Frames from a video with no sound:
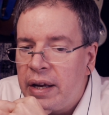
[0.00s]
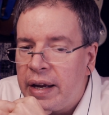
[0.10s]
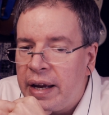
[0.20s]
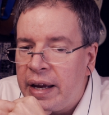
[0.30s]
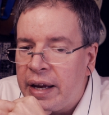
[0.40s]

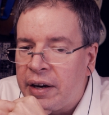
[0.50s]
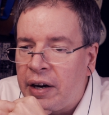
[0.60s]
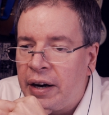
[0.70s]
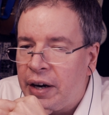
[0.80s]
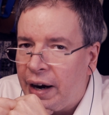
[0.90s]
a
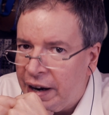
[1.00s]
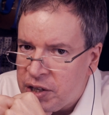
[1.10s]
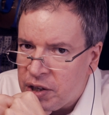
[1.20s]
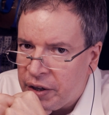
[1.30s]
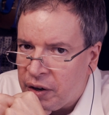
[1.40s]
kind of
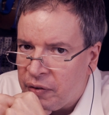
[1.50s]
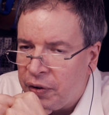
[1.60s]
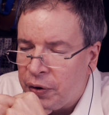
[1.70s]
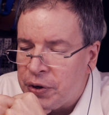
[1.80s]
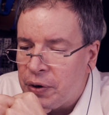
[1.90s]
isolator
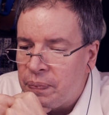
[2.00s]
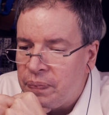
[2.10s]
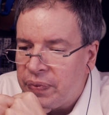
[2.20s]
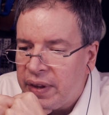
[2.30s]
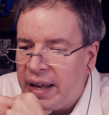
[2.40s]
filter
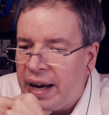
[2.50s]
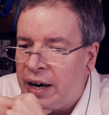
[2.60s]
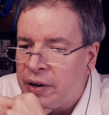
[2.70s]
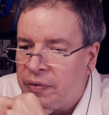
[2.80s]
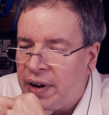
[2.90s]

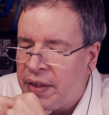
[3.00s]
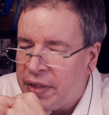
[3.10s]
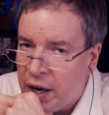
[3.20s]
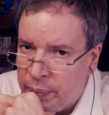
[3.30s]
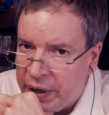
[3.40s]
out of that.
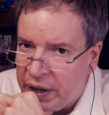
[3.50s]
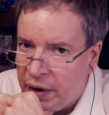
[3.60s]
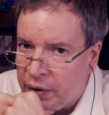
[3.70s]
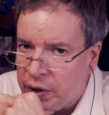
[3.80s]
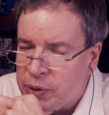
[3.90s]
That'll be
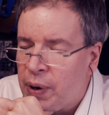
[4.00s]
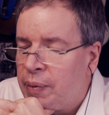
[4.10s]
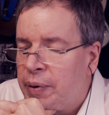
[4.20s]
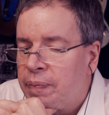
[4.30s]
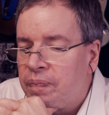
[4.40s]
another
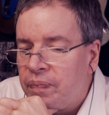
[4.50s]
experiment.